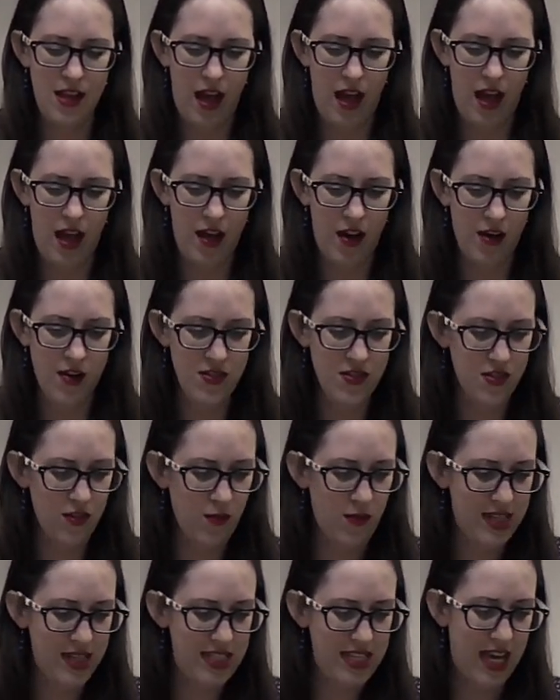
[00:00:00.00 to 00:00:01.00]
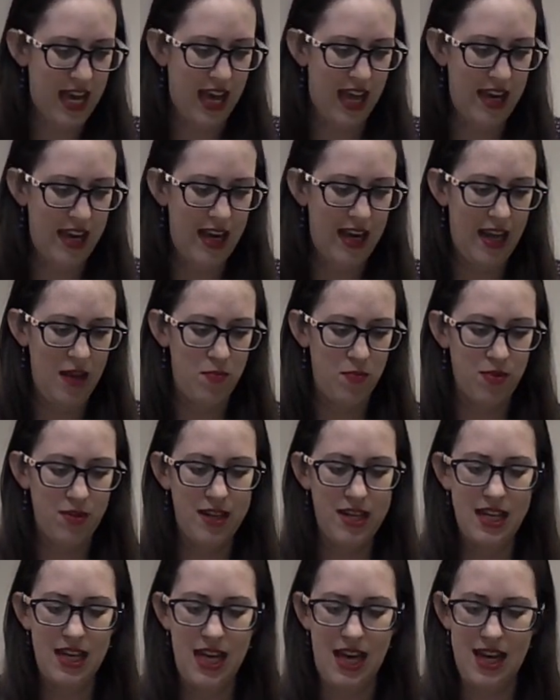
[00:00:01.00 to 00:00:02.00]
I also went ahead and I
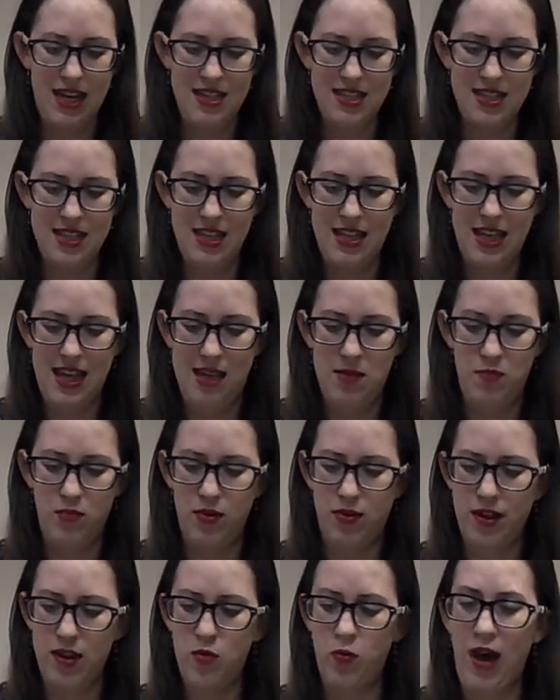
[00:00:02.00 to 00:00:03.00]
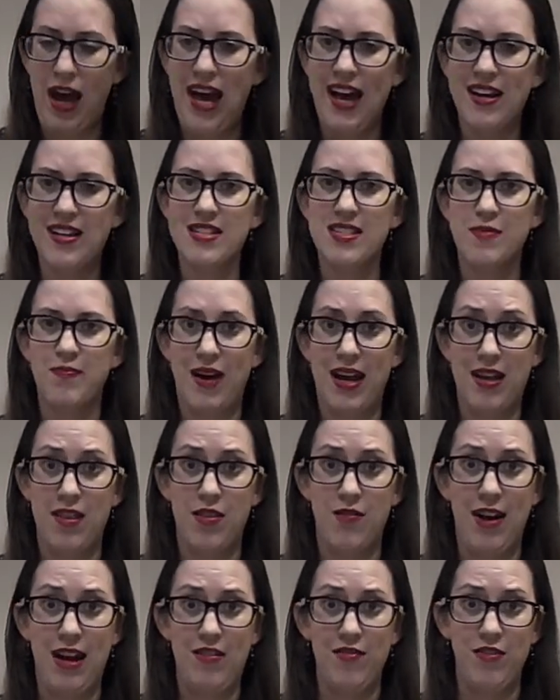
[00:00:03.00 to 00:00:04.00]
pre-cut and pre-waxed my
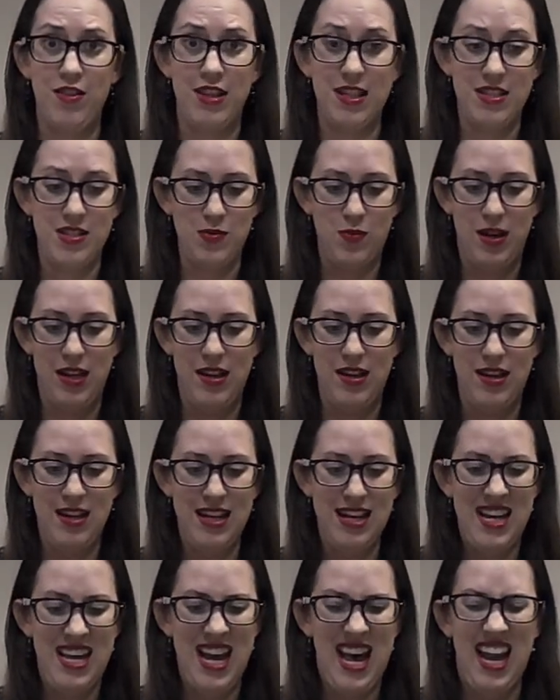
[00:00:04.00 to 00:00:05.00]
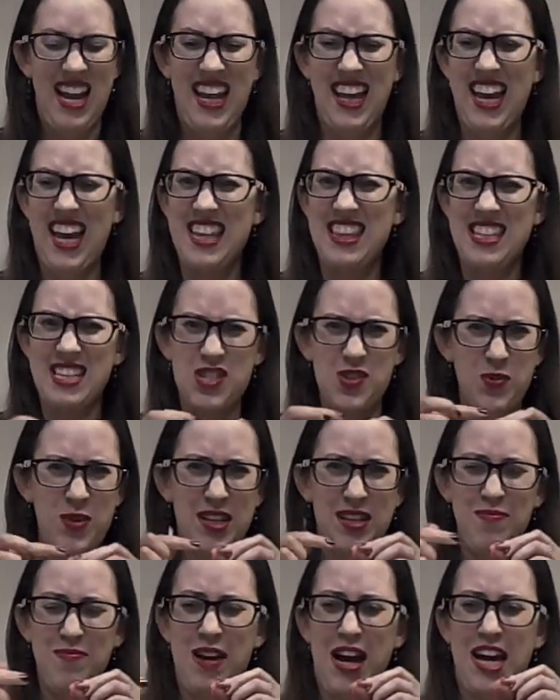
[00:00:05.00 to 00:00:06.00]
thread for this one. And again, this
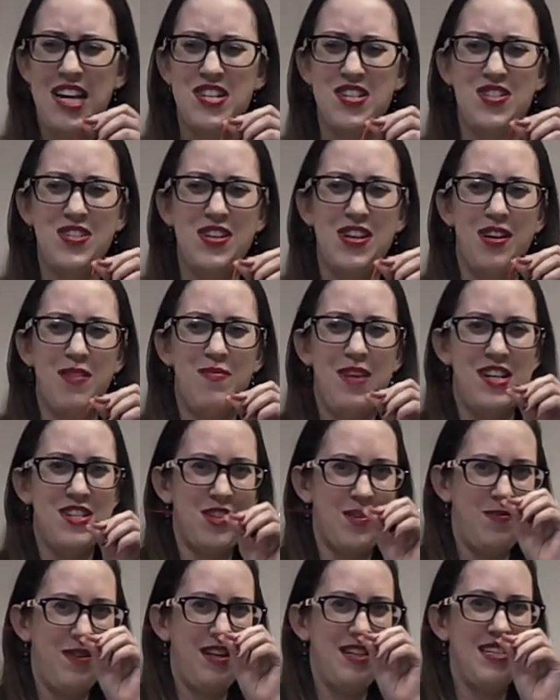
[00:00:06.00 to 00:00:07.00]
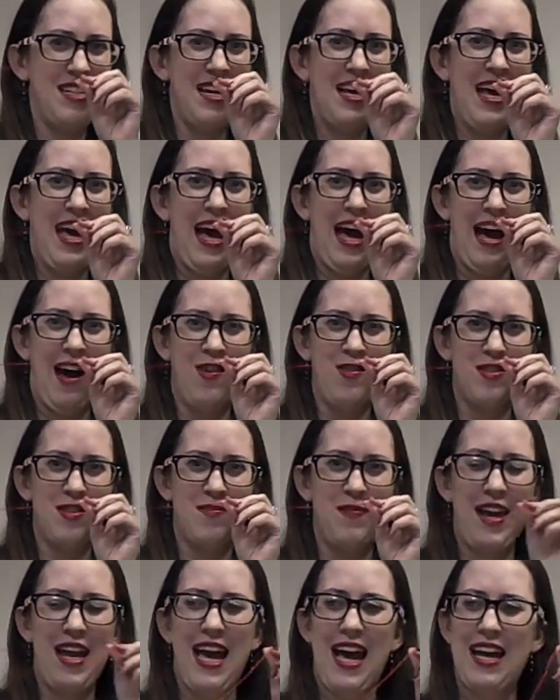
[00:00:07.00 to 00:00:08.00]
one, I just took a measurement out to
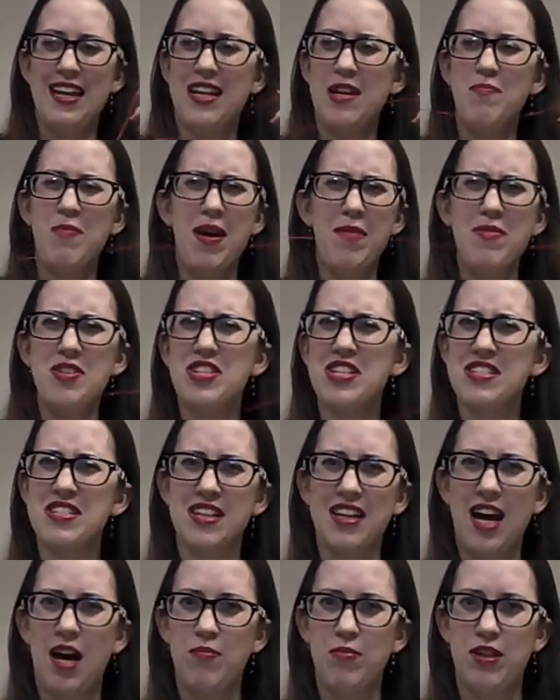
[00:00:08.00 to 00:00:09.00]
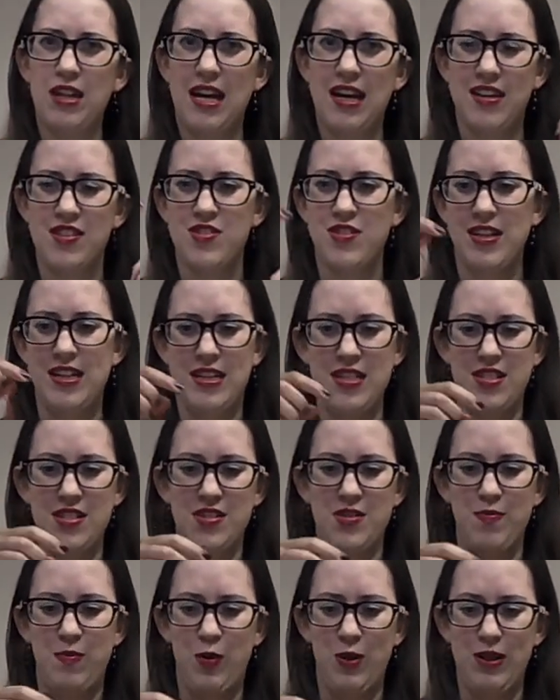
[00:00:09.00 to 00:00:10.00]
my hand and maybe just a couple extra
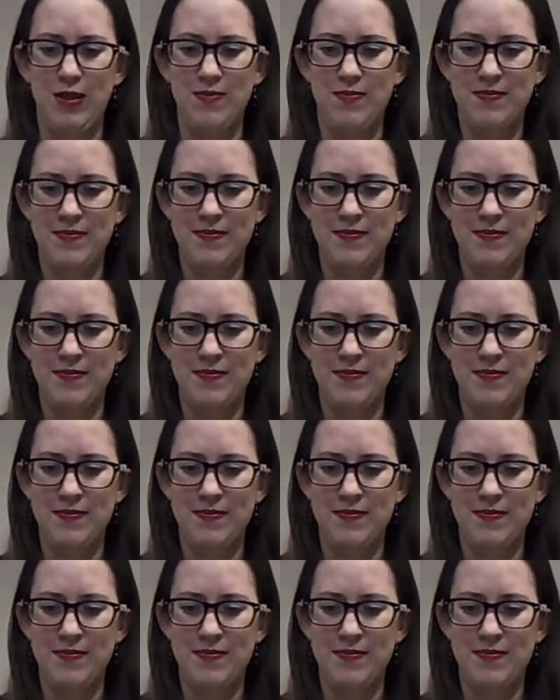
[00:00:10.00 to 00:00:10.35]
inches more.